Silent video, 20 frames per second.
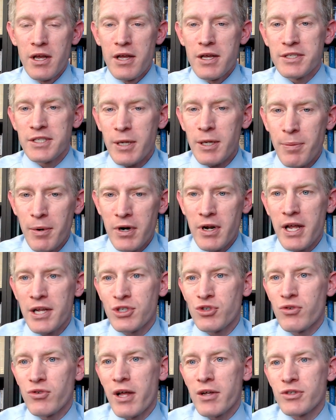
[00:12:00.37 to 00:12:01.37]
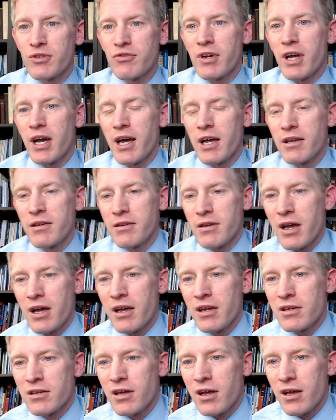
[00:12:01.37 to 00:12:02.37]
second part of natural knowledge of god
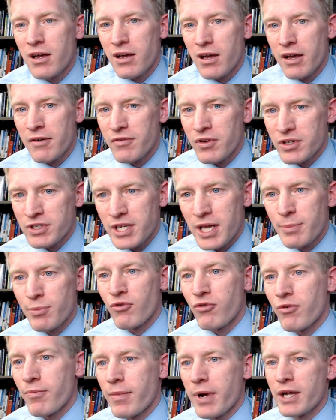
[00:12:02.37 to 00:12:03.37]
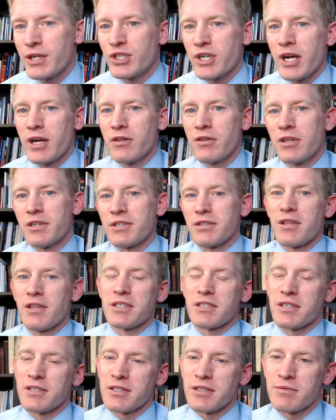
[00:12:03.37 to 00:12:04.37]
i uh, have an example from my child this,
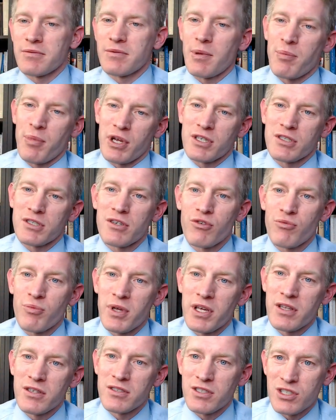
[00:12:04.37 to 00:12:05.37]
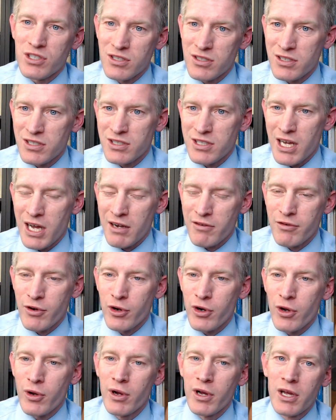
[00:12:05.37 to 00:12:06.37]
this isn't a picture of me this is just a stock
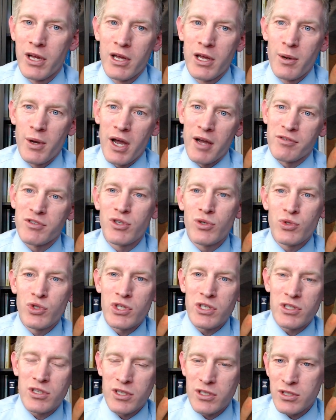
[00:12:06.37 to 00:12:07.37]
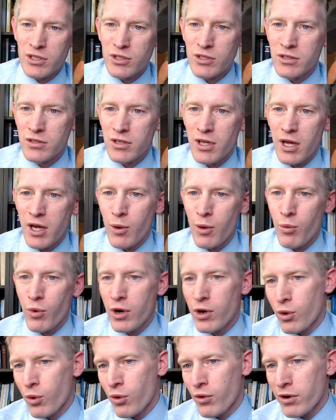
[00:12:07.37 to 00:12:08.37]
photo i have two sisters uh,
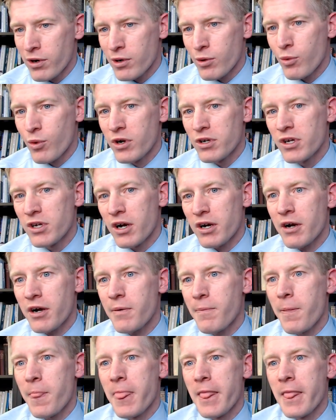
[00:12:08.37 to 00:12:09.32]
one older one younger